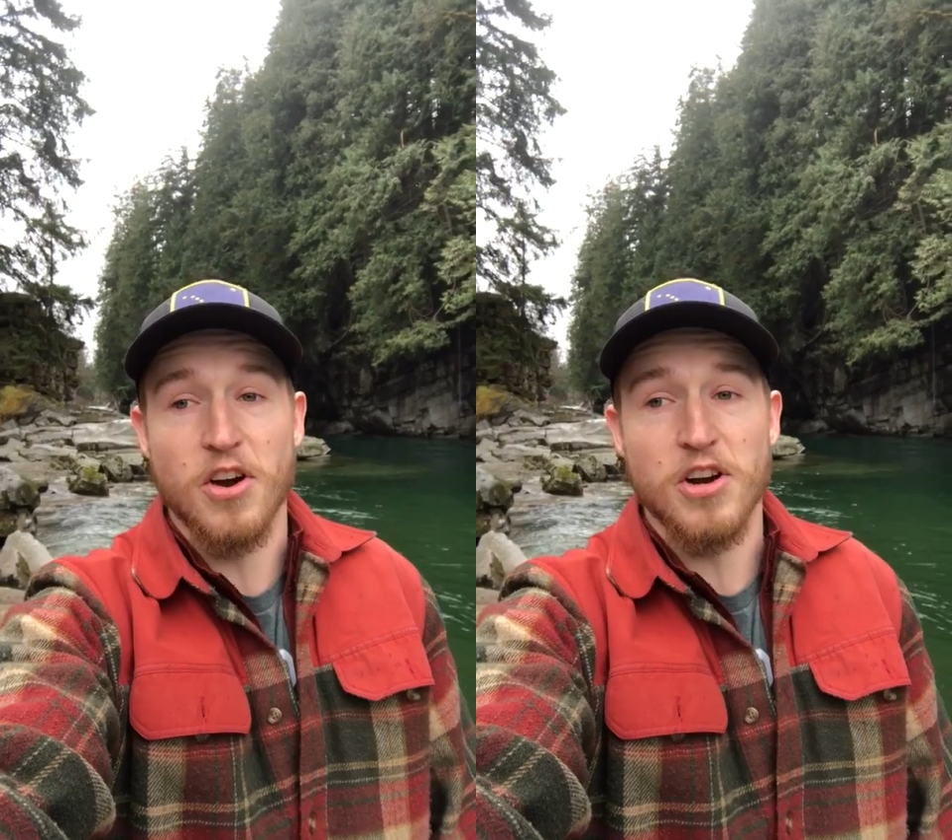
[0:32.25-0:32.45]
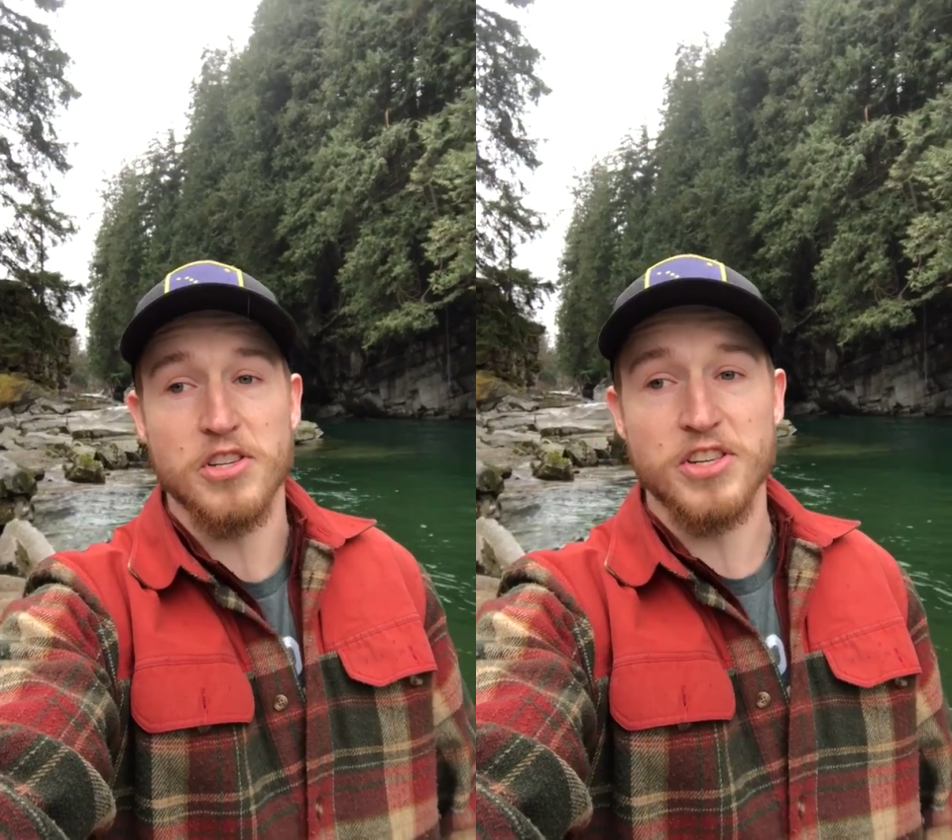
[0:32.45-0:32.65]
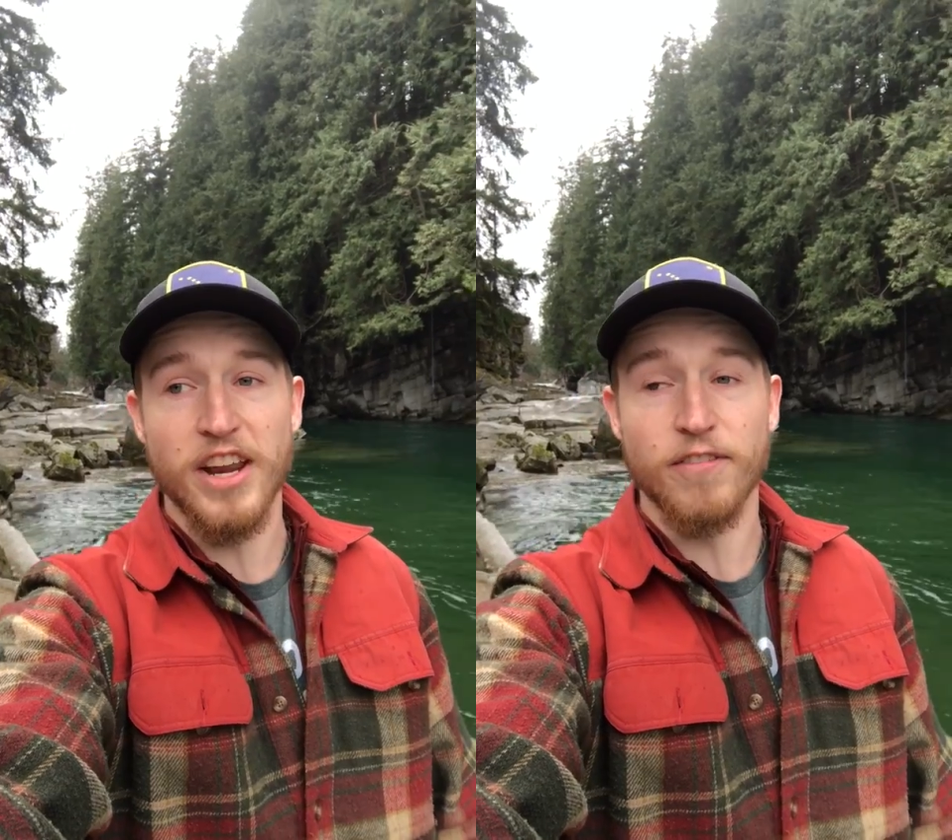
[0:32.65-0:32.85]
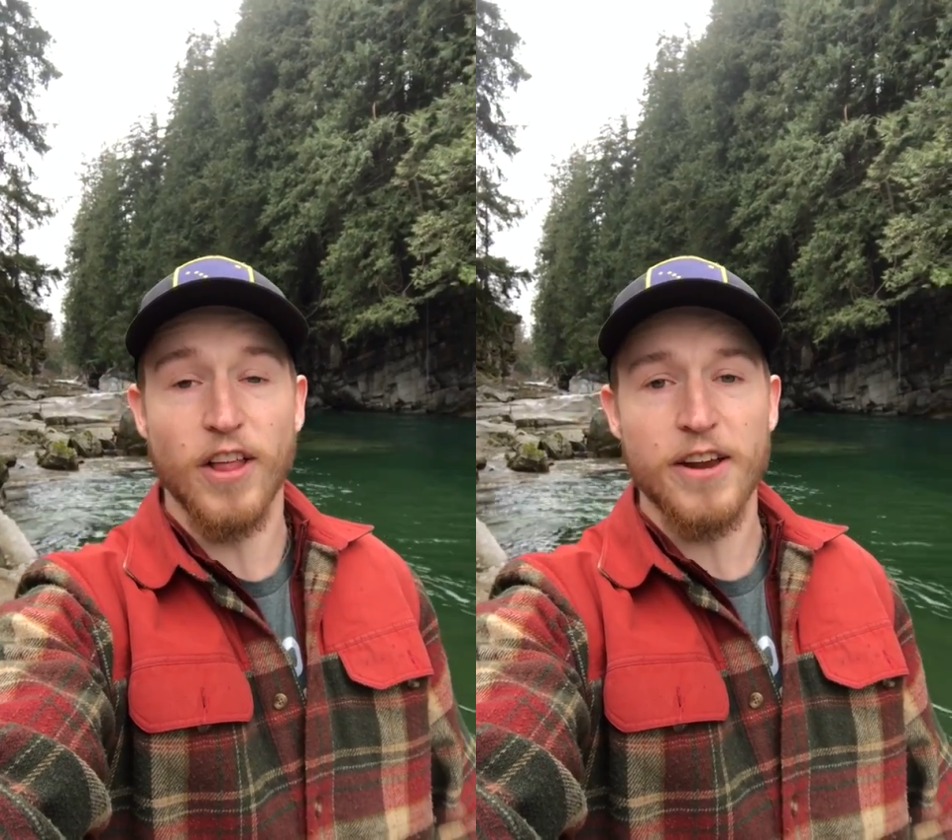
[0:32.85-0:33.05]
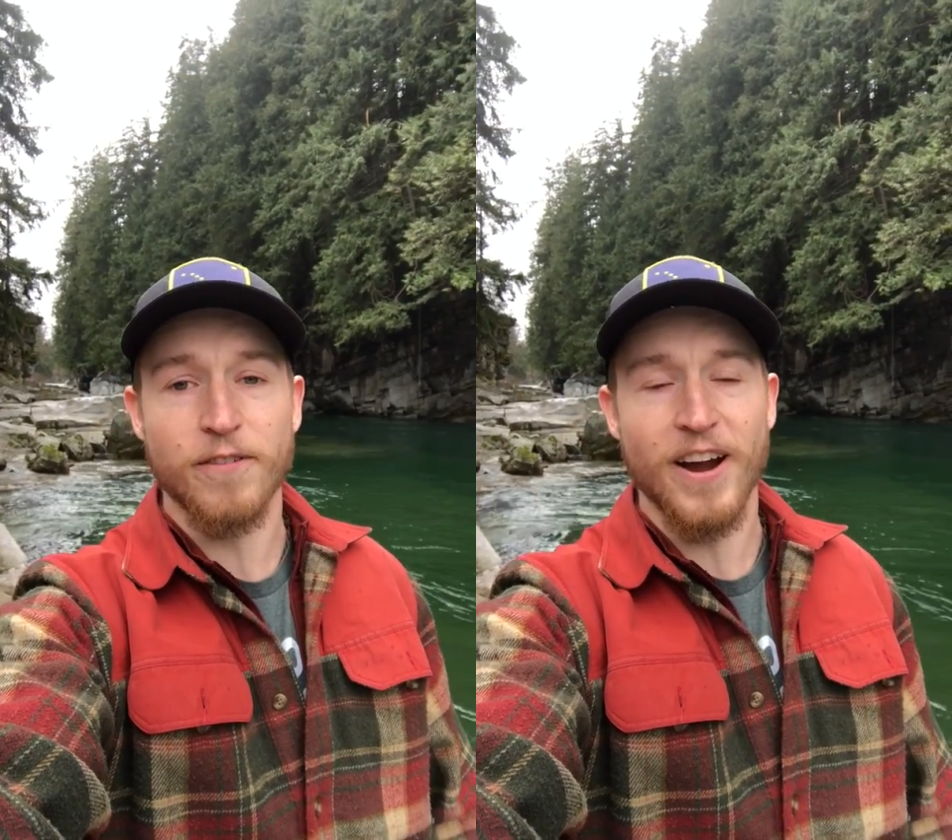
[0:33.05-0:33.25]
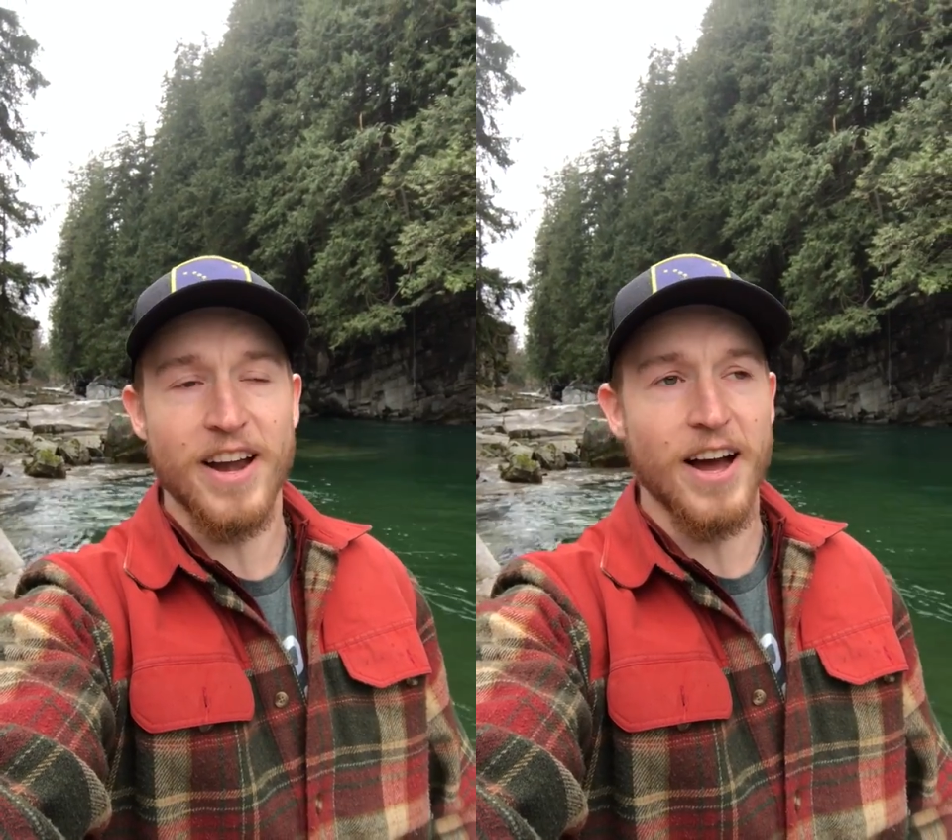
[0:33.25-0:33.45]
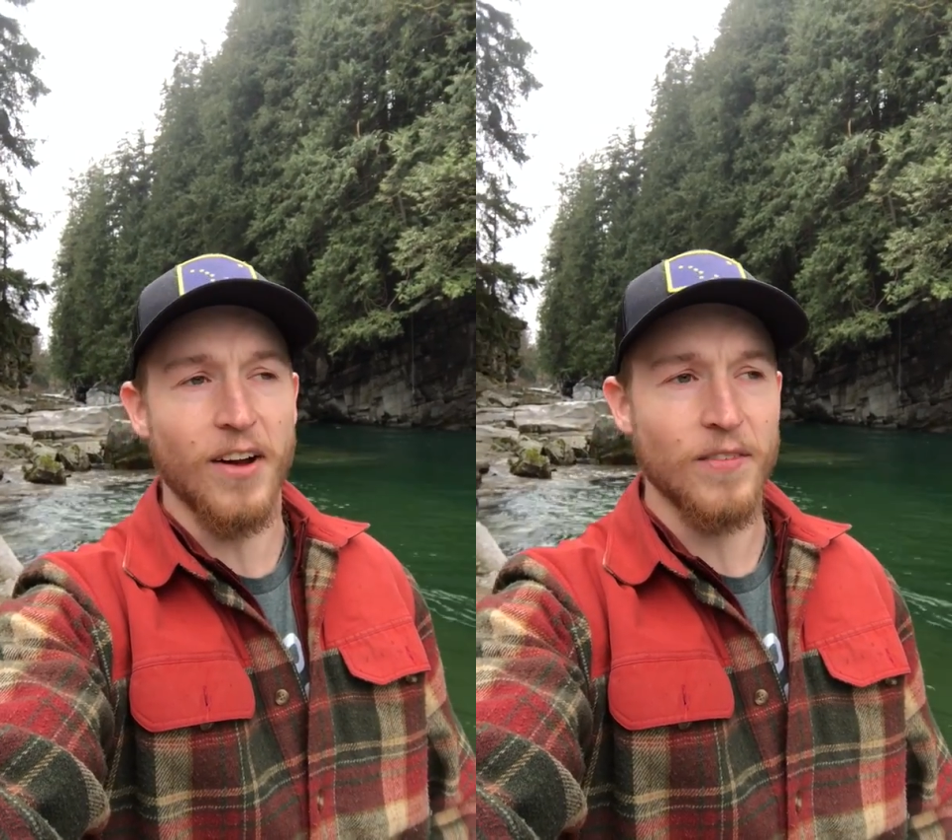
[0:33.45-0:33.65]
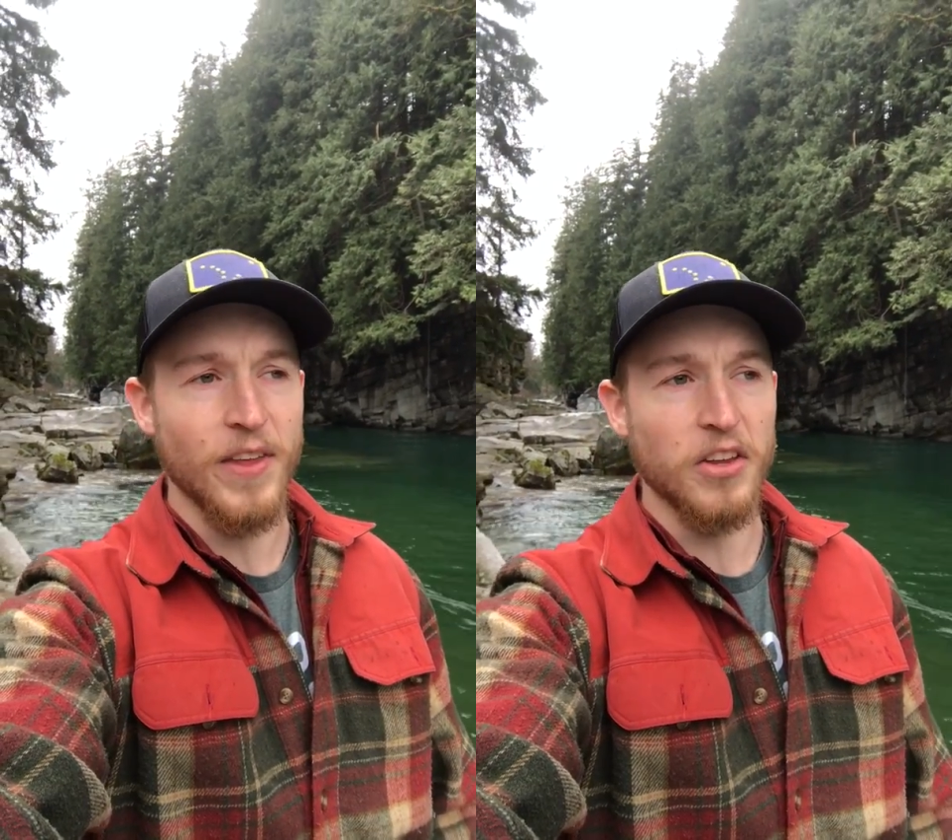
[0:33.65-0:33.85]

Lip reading: our state of life right now,